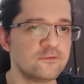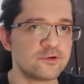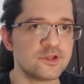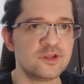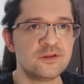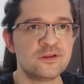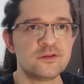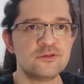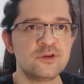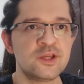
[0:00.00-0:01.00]
For this,
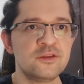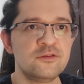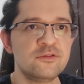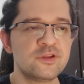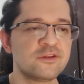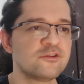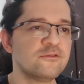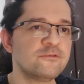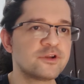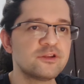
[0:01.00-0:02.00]
you can use a
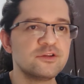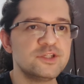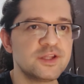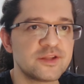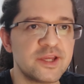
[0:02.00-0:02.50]
software such as